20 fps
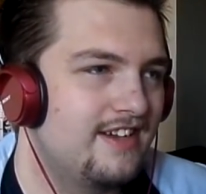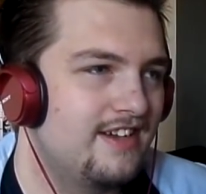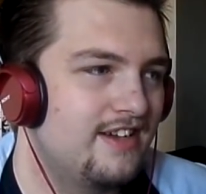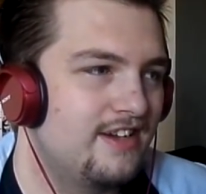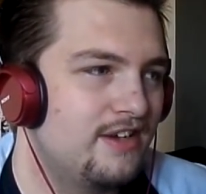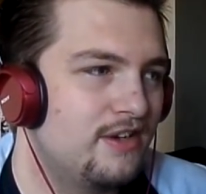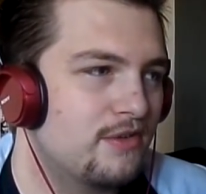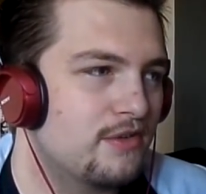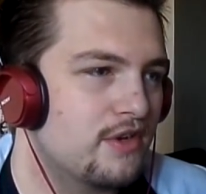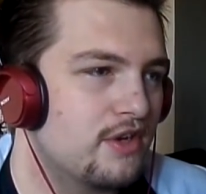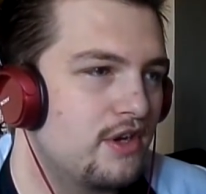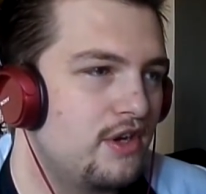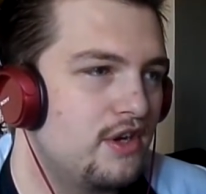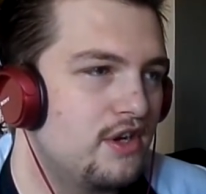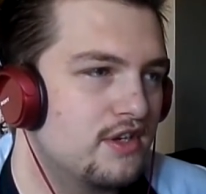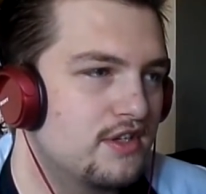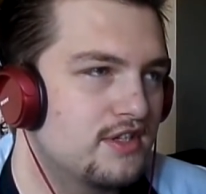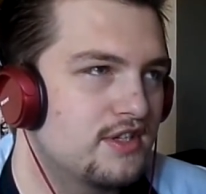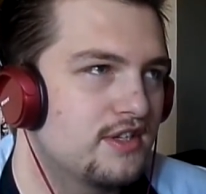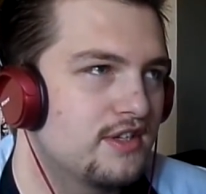Oh
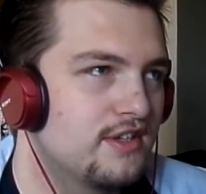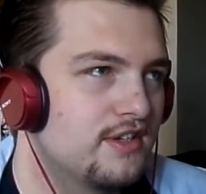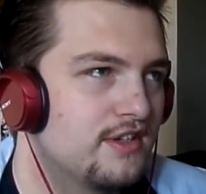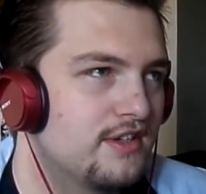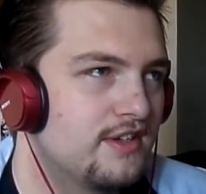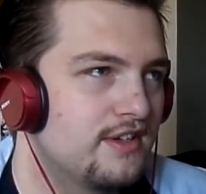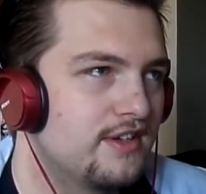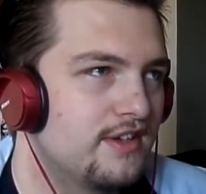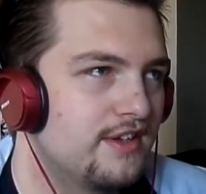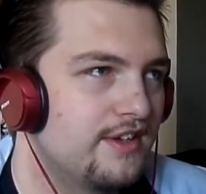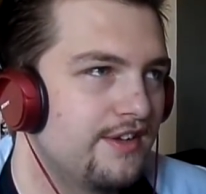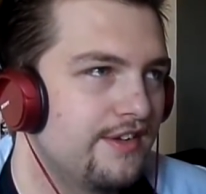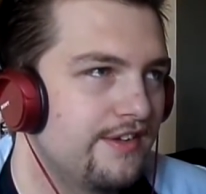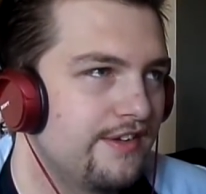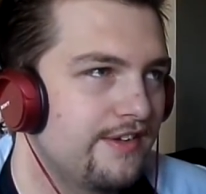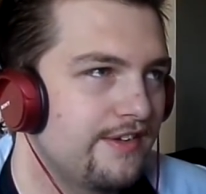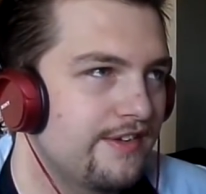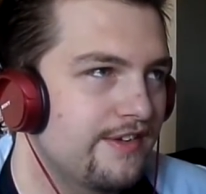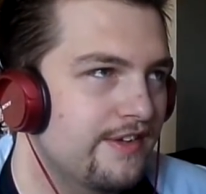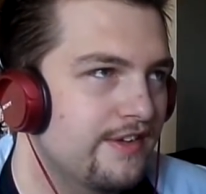god.
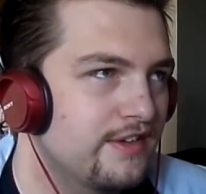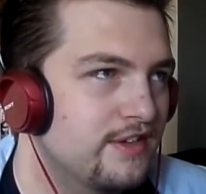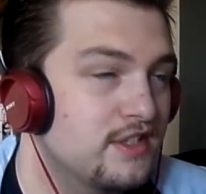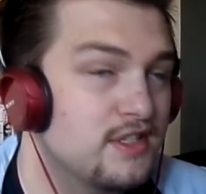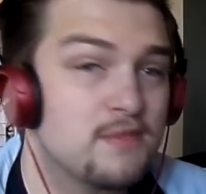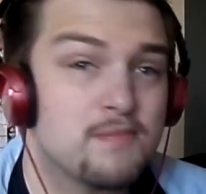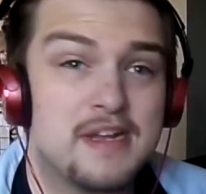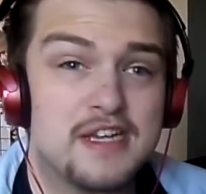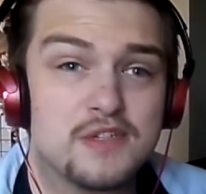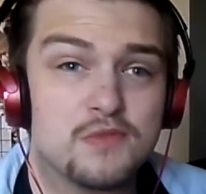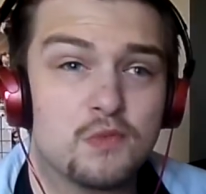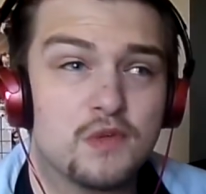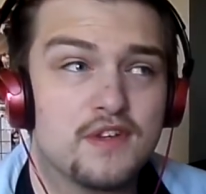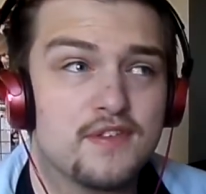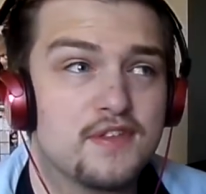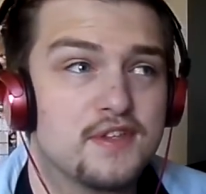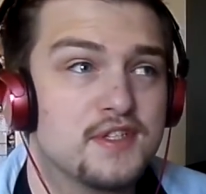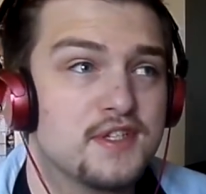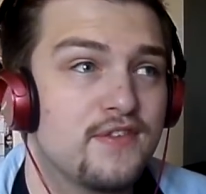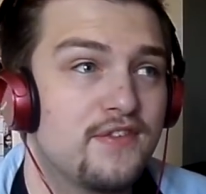Just imagine one
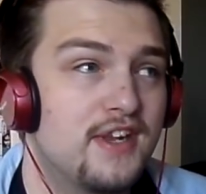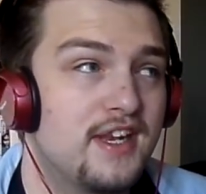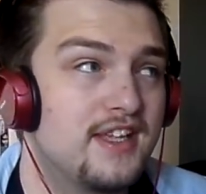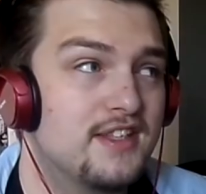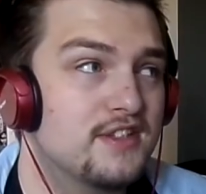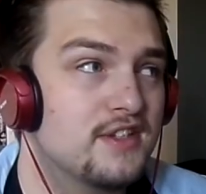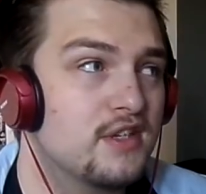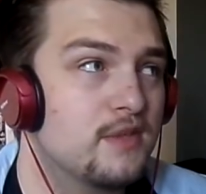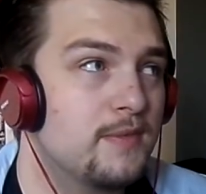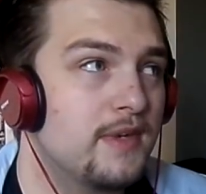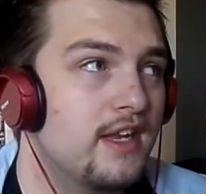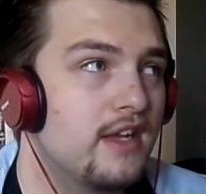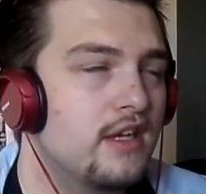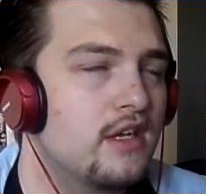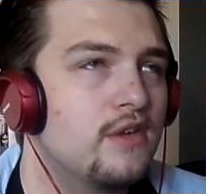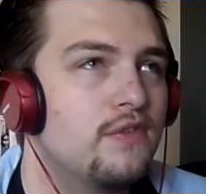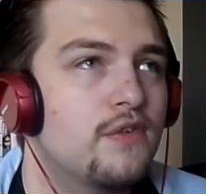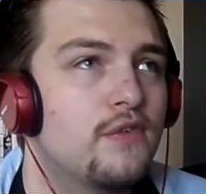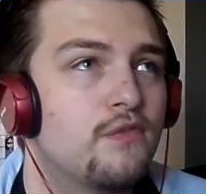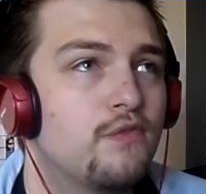of the civilians is gonna be like,
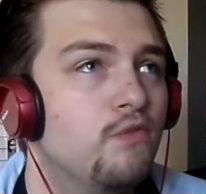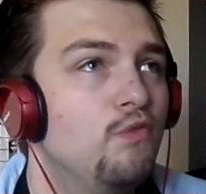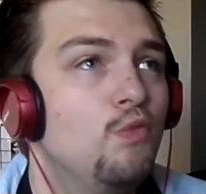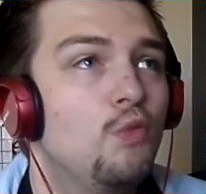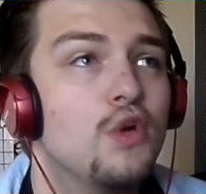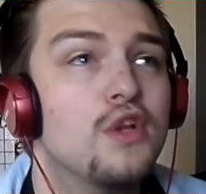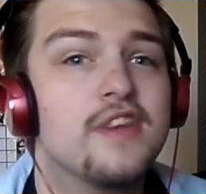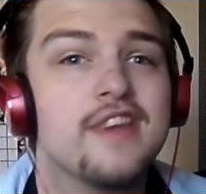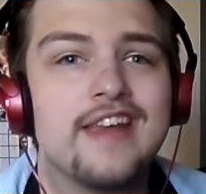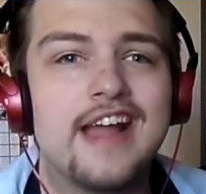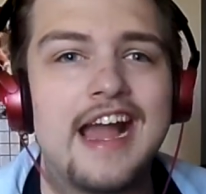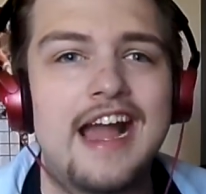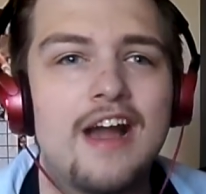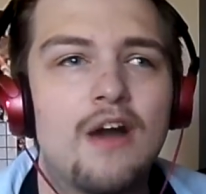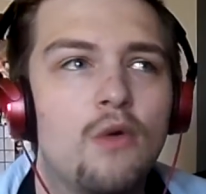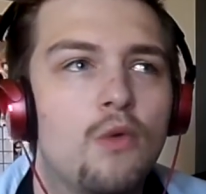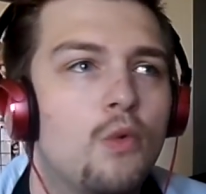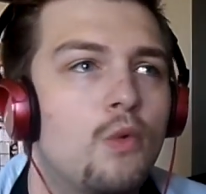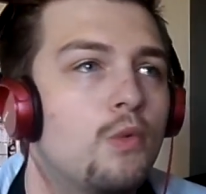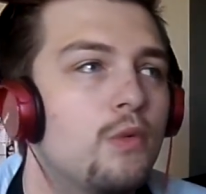oh, what
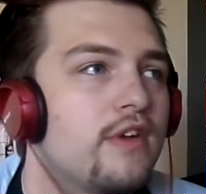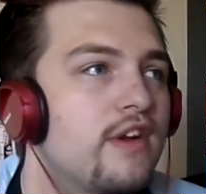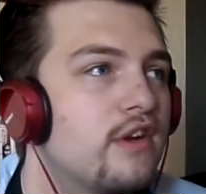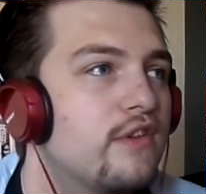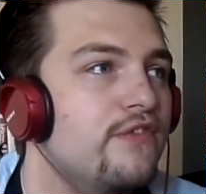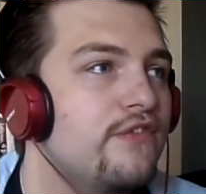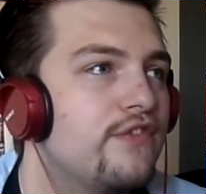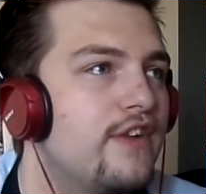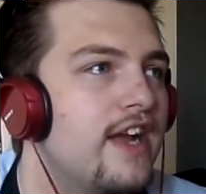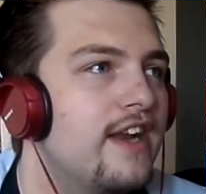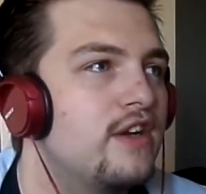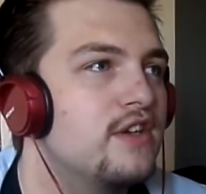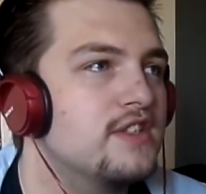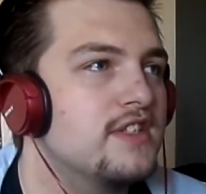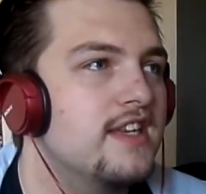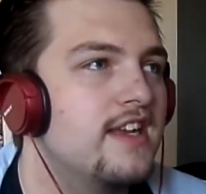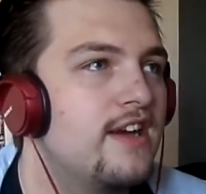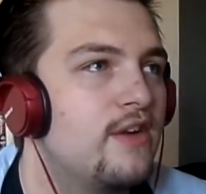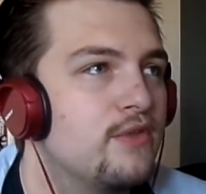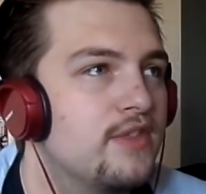now? We've got Thanos
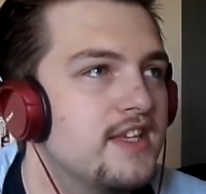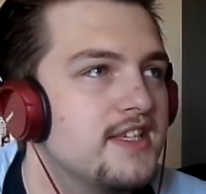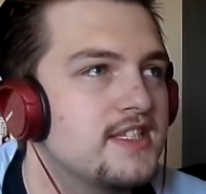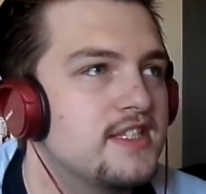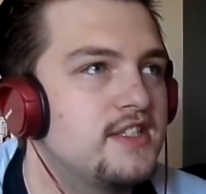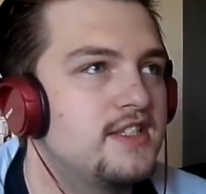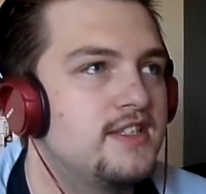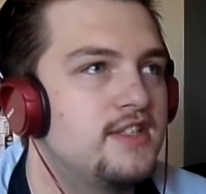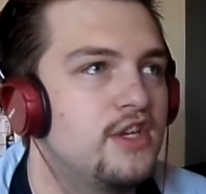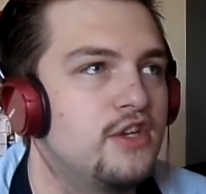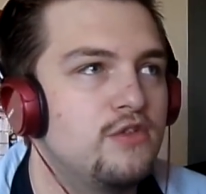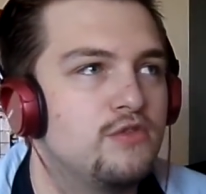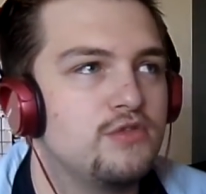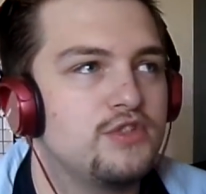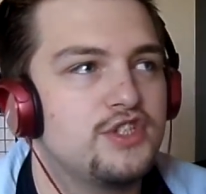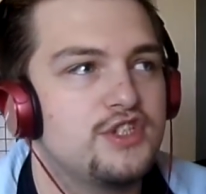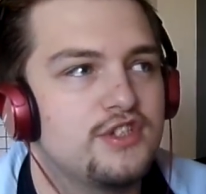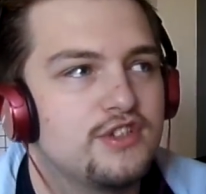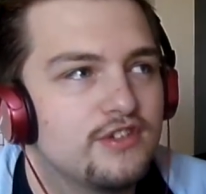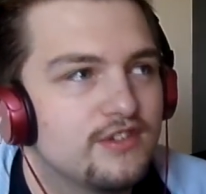and now this
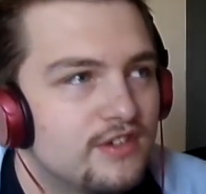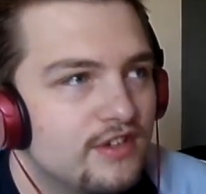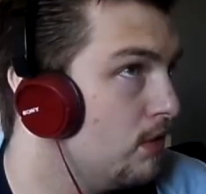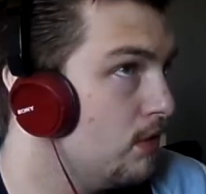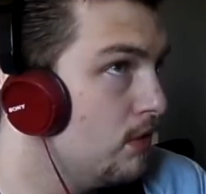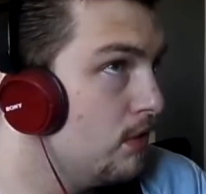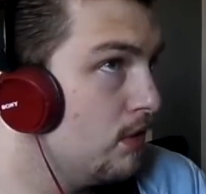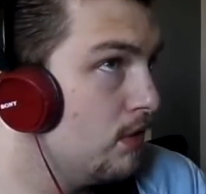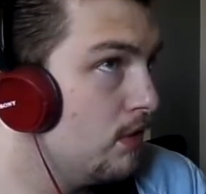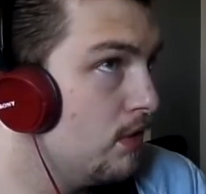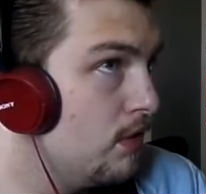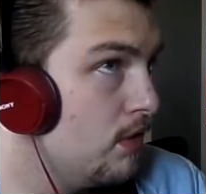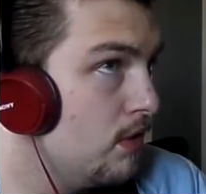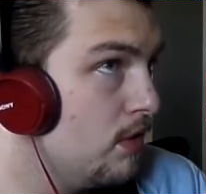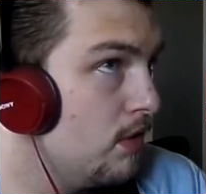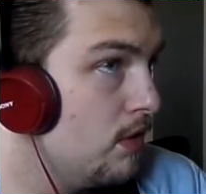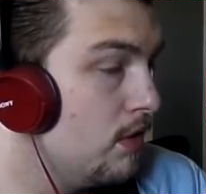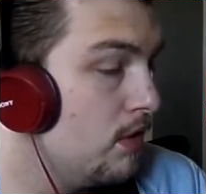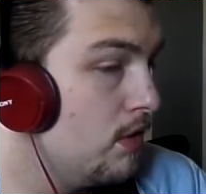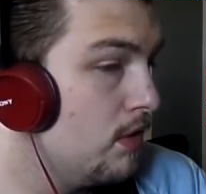douche. The truth
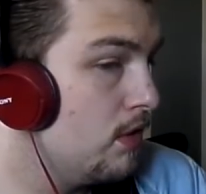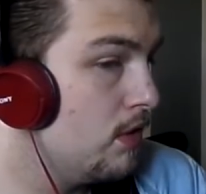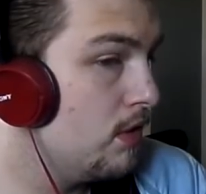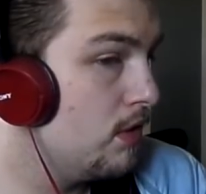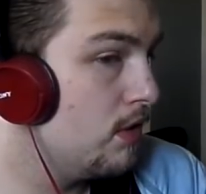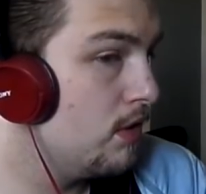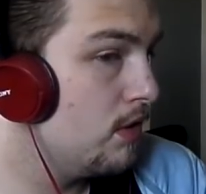is I can't hold the